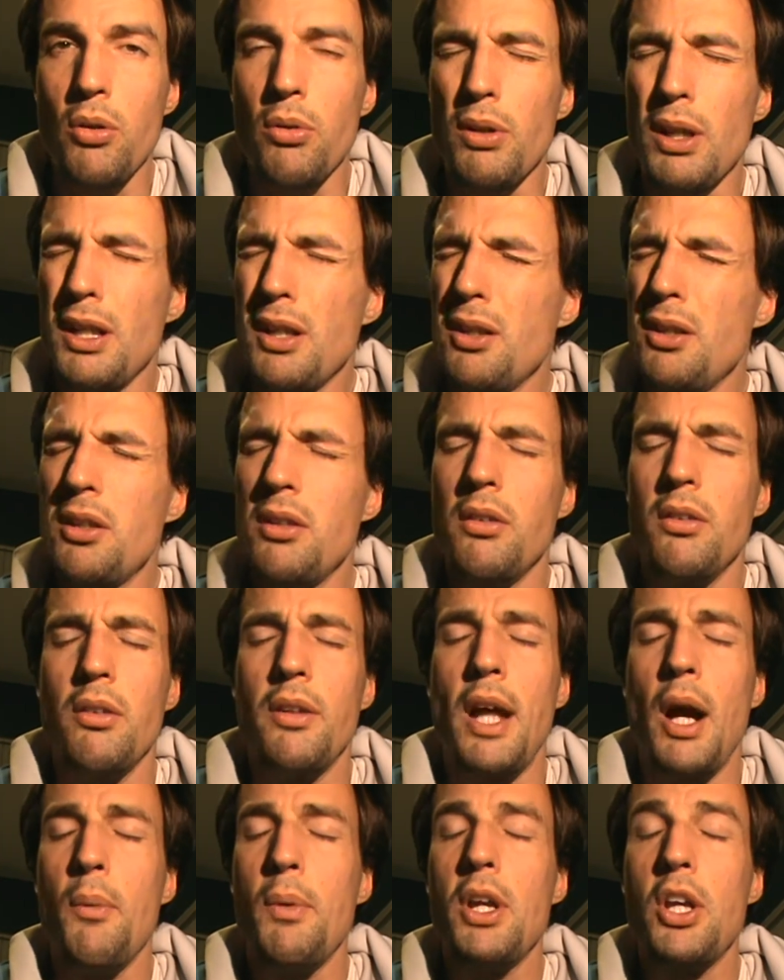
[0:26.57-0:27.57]
Like
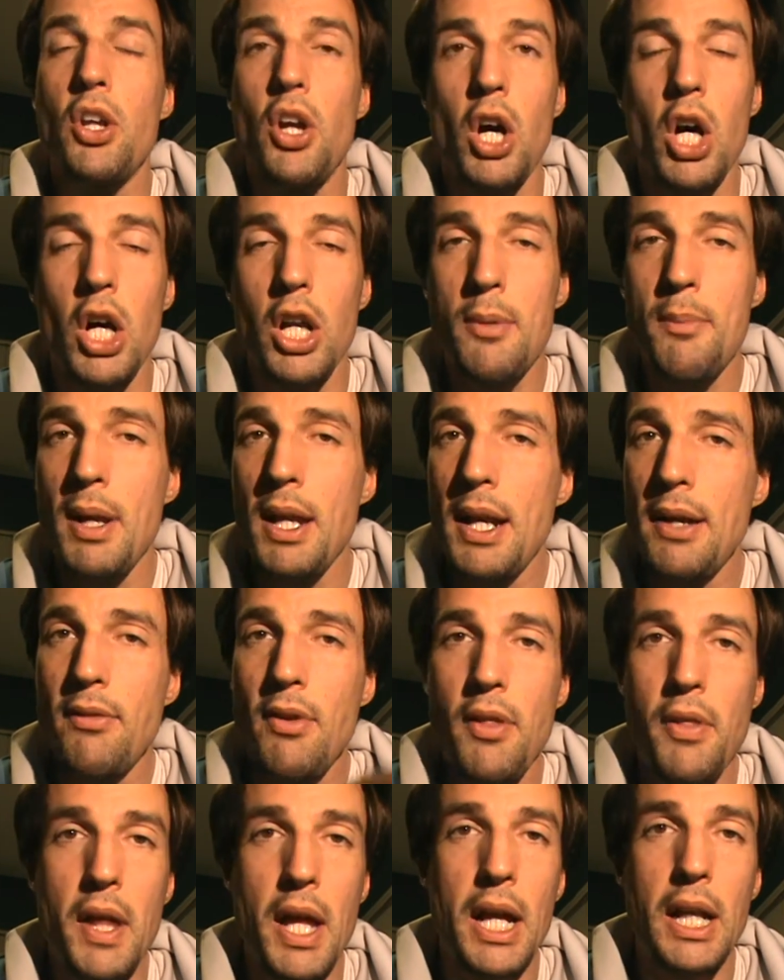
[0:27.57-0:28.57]
now we can automate
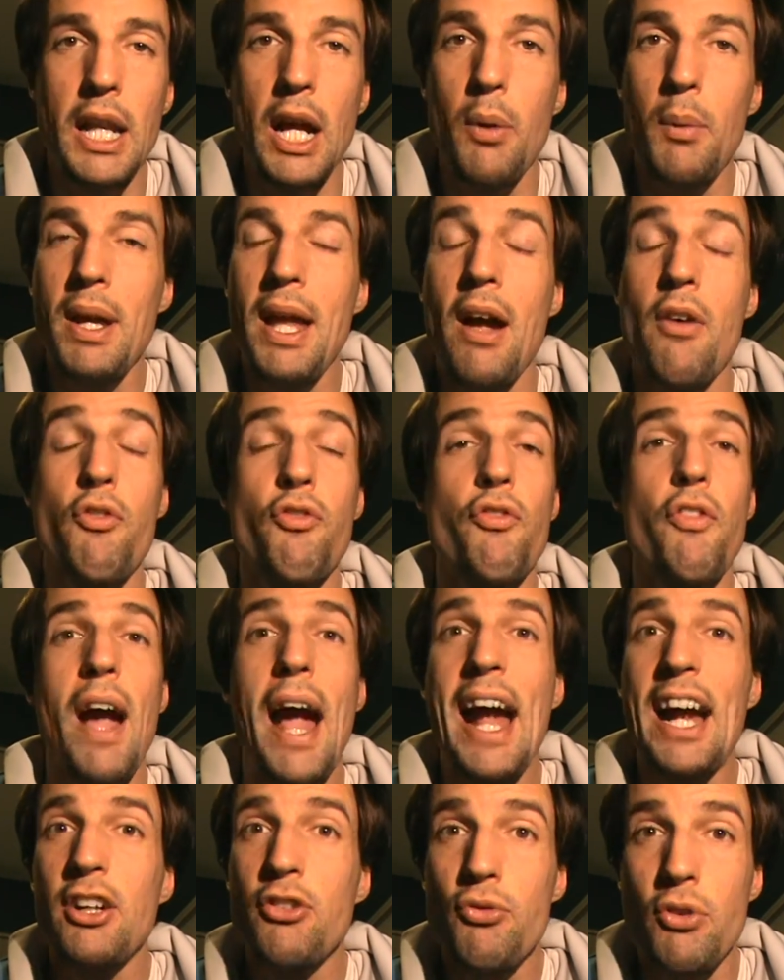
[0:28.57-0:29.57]
everything. Now we have
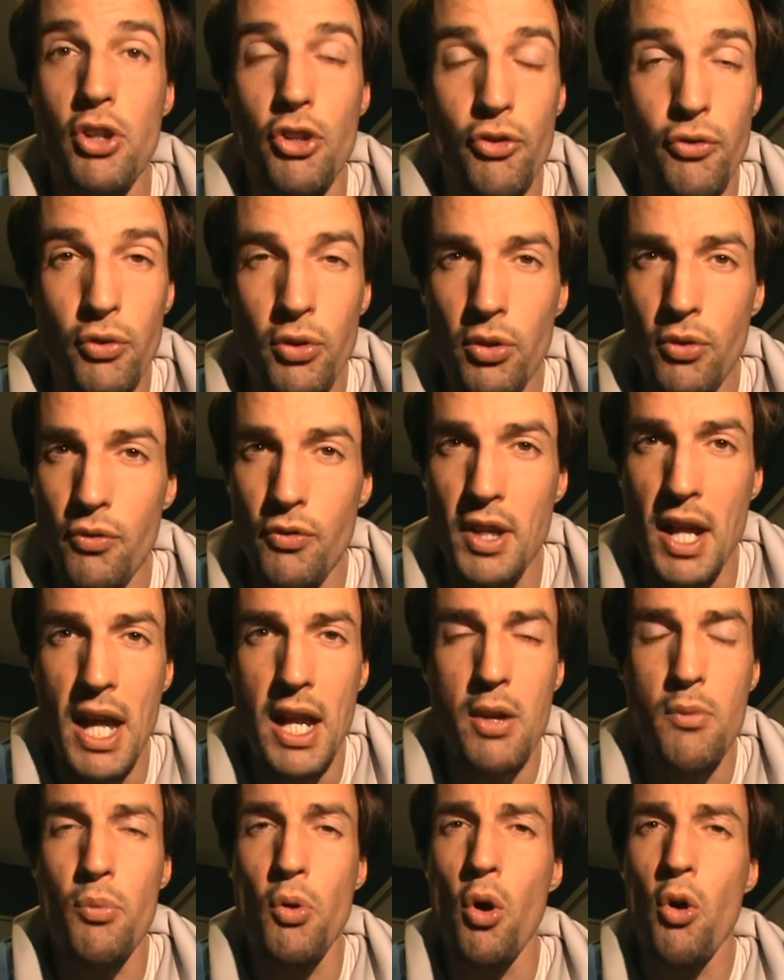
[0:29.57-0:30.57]
factories full of
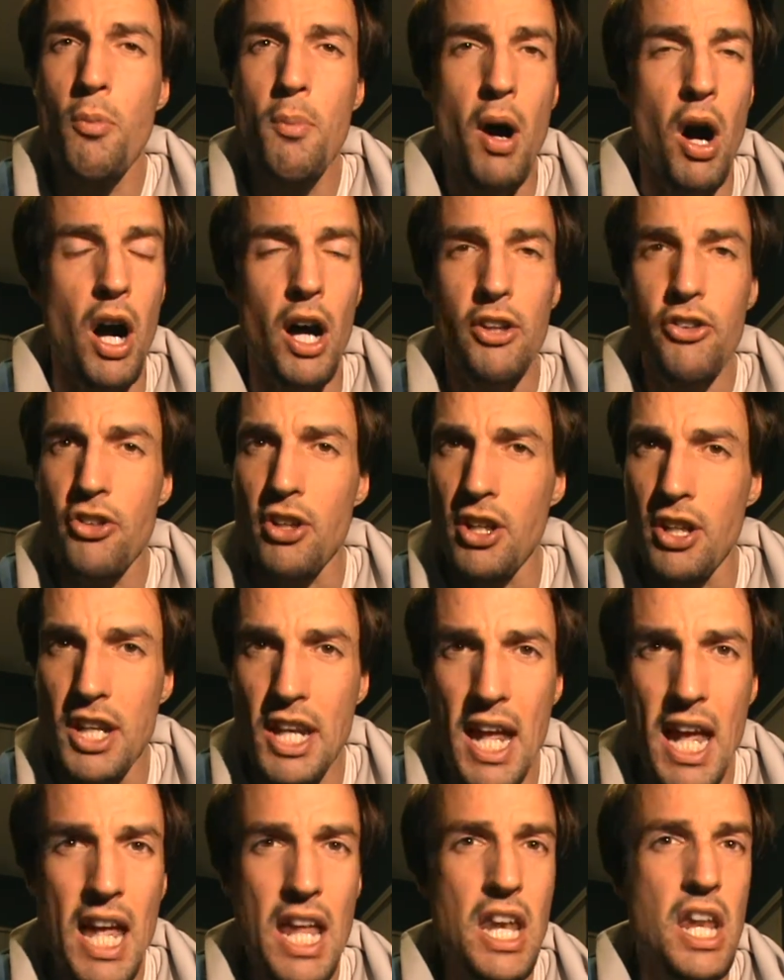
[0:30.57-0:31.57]
dead robots and
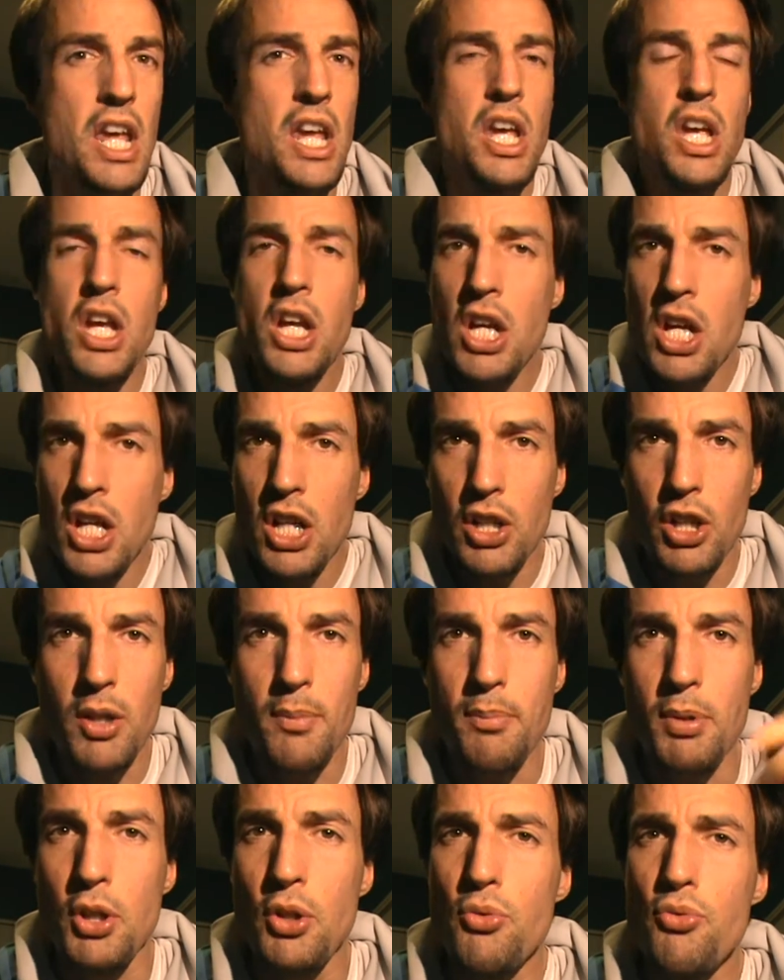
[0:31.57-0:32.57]
dead
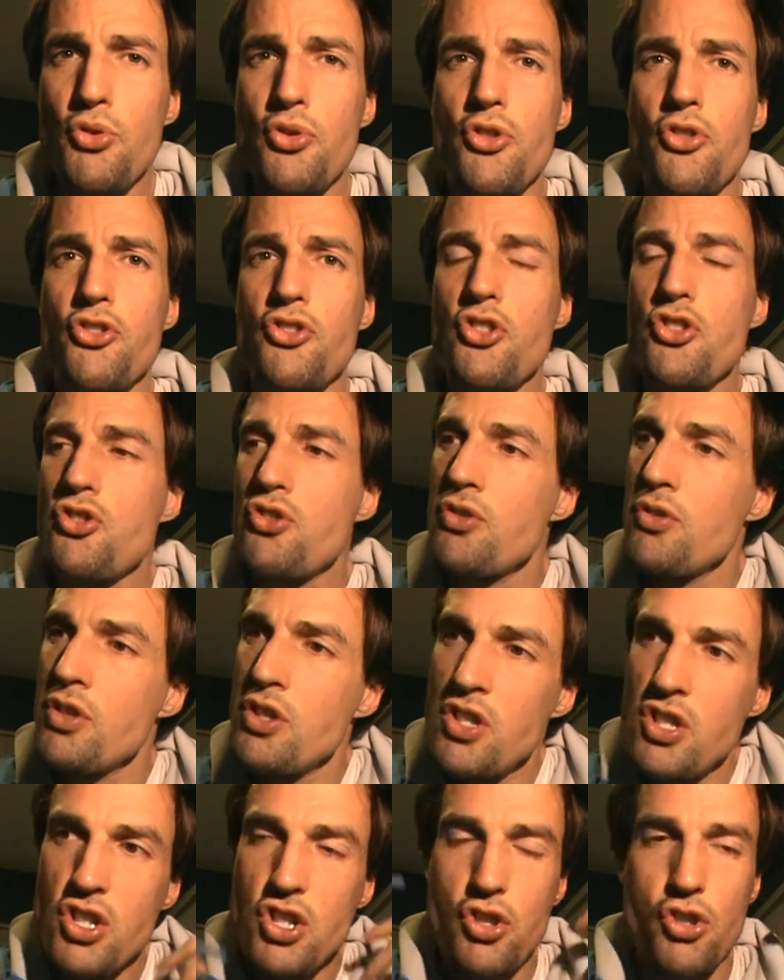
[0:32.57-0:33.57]
computers just
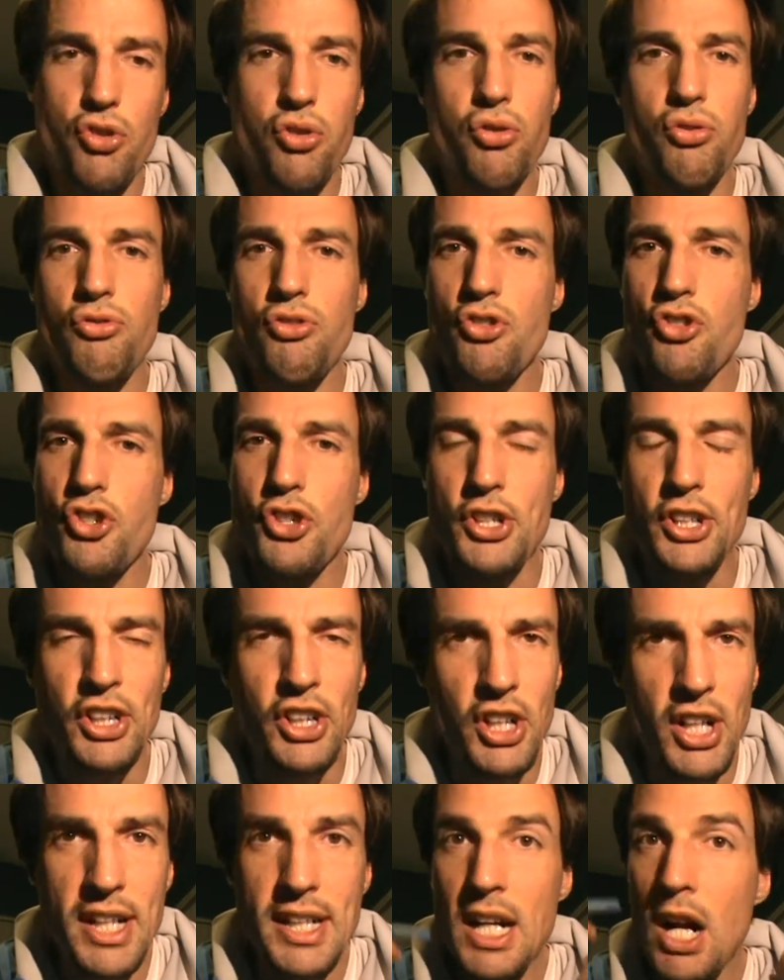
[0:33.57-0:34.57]

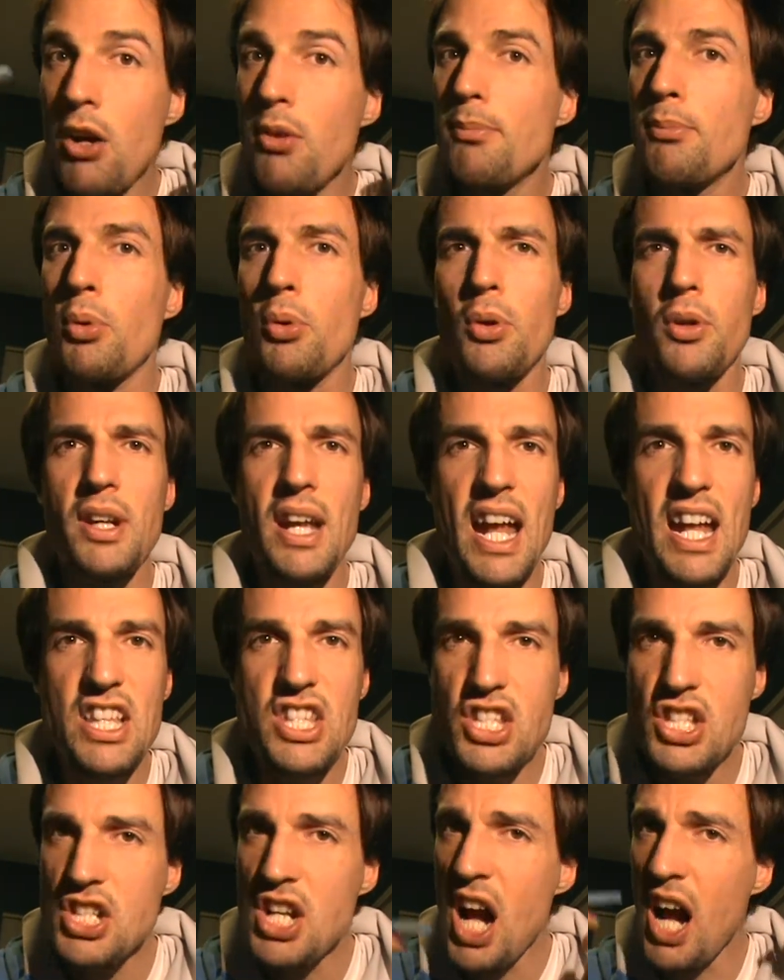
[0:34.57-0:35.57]
churning out more dead
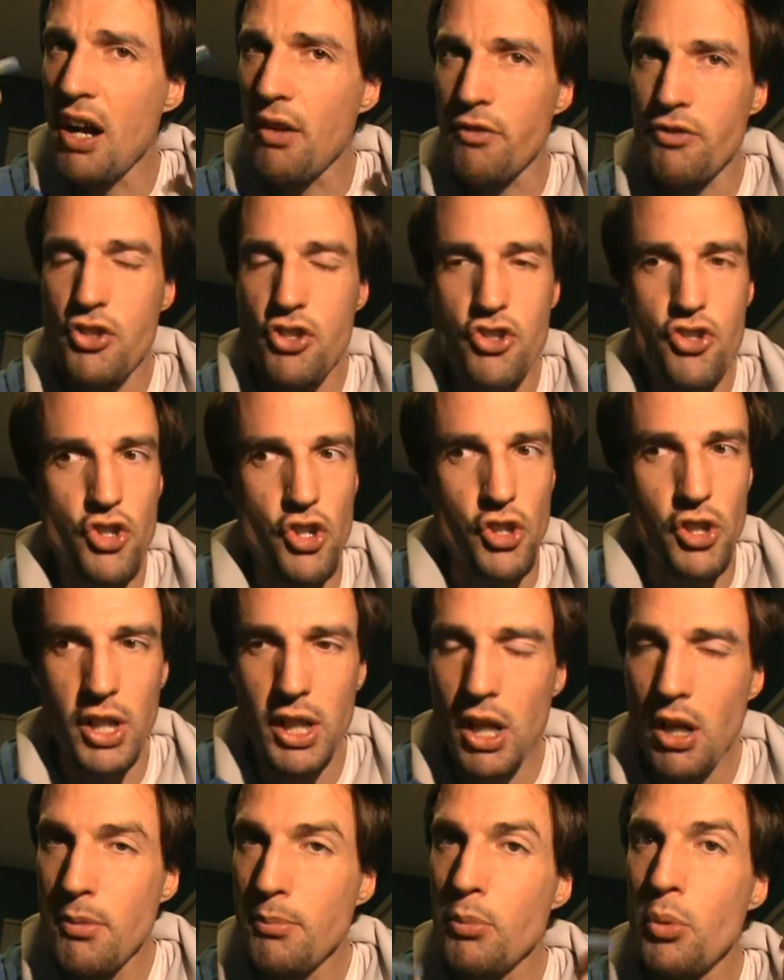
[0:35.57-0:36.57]
stuff, just
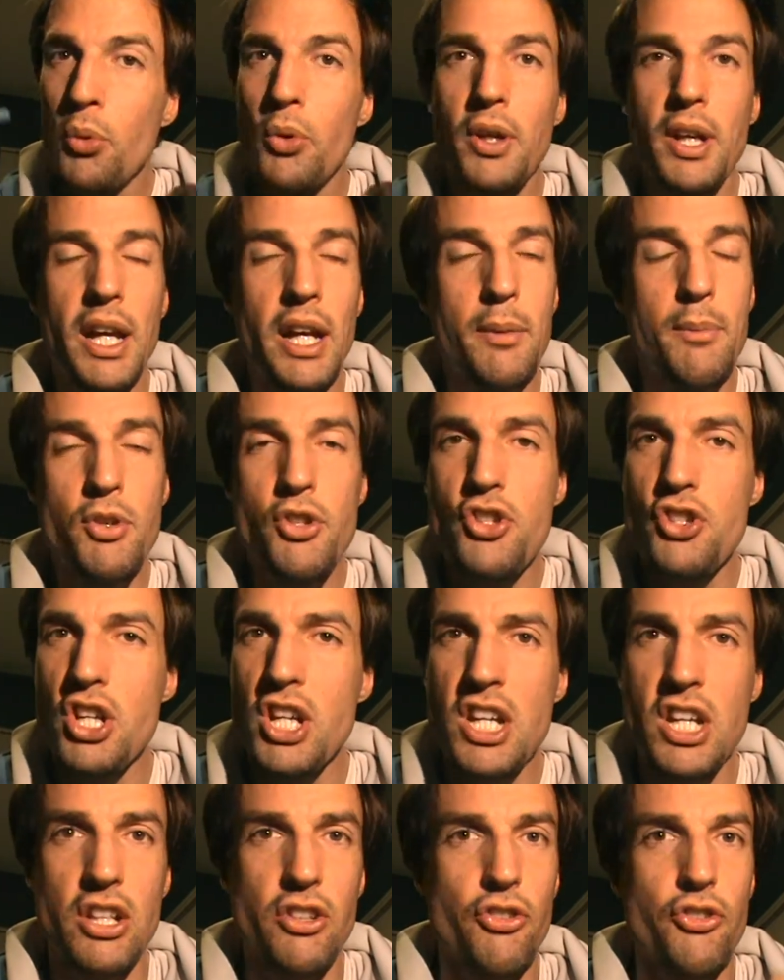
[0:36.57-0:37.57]
churning out more dead
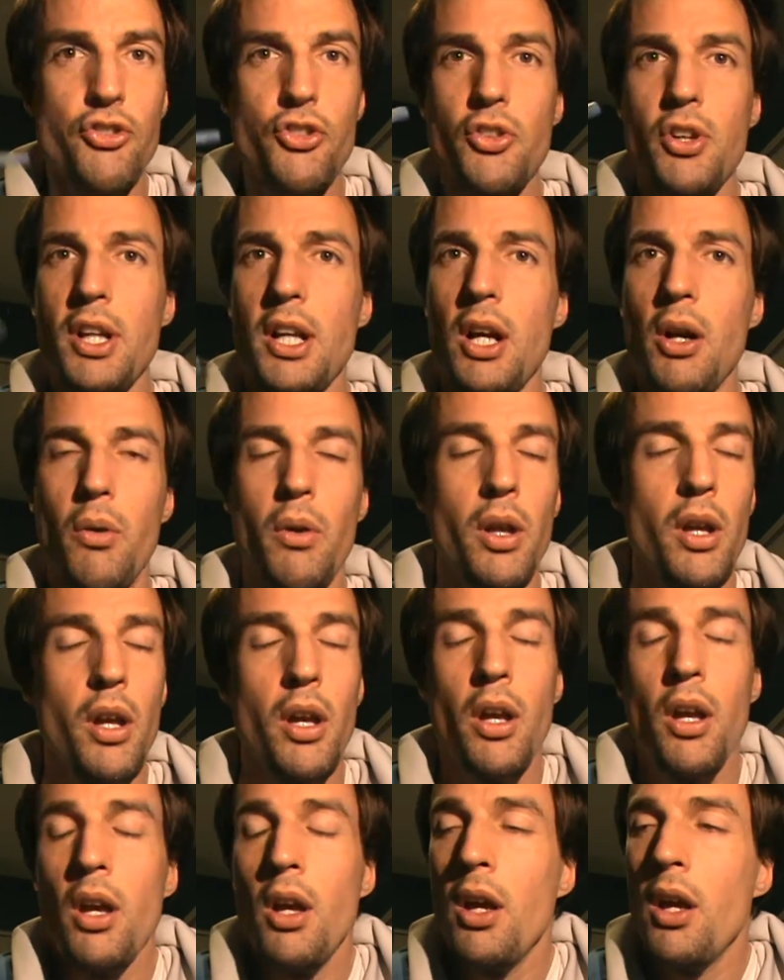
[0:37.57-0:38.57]
machines, churning out
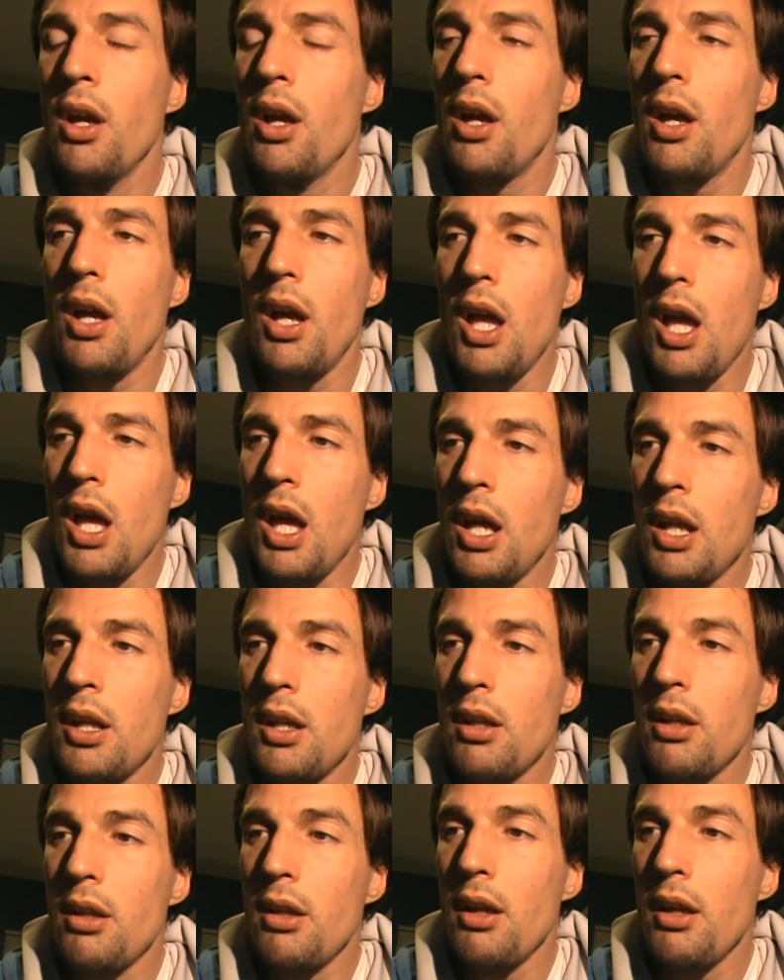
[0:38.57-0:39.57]
and